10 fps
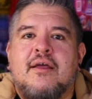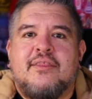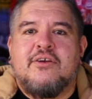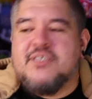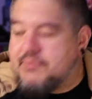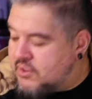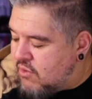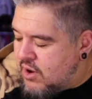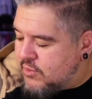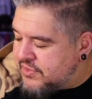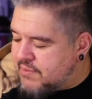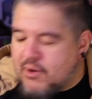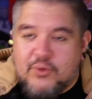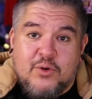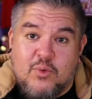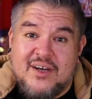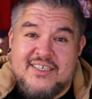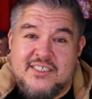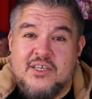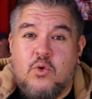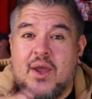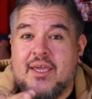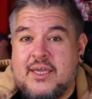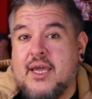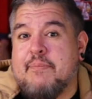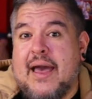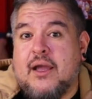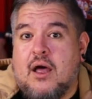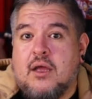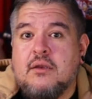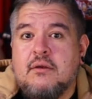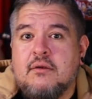There's something wrong with the motor where it doesn't quite kick back on.